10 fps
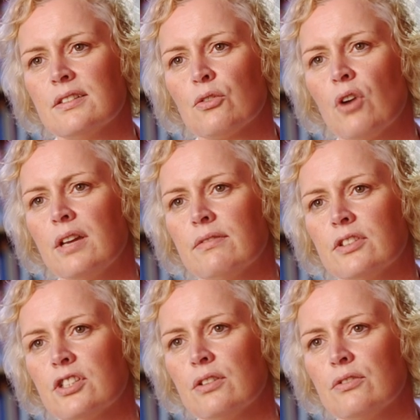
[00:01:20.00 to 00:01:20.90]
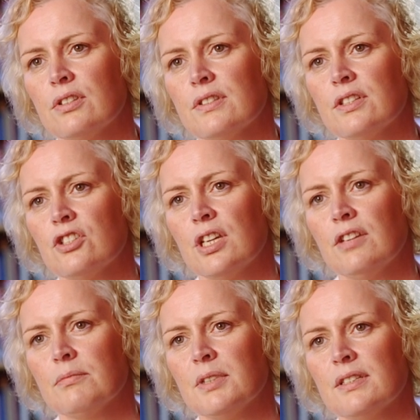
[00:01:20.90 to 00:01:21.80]
is great for children's
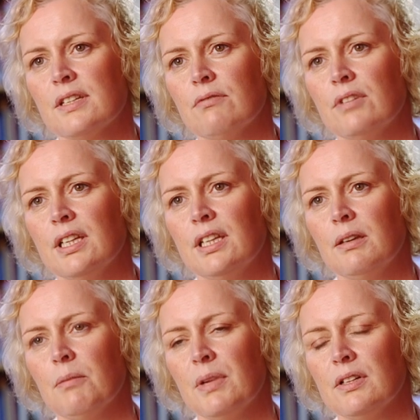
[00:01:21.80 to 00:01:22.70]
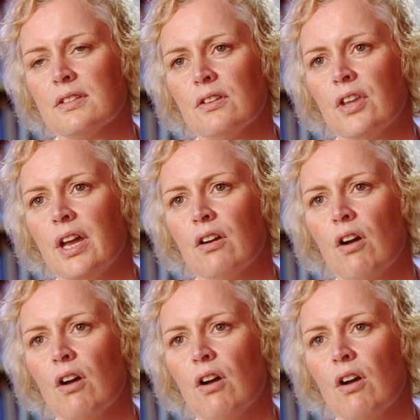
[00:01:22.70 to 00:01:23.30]
achievement. It really builds on their